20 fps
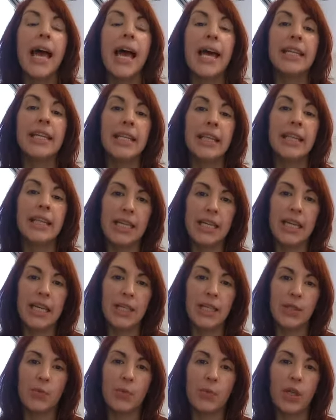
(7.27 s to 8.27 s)
and in the
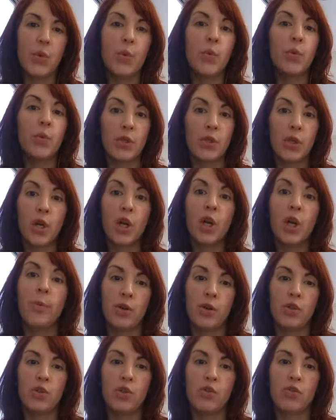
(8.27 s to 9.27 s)
next one we'll talk
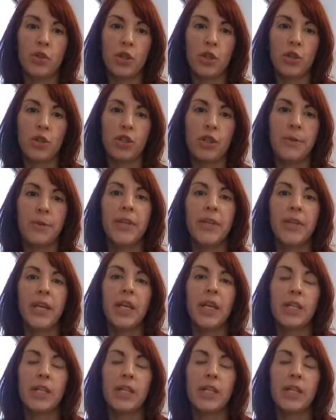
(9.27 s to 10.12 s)
about structure.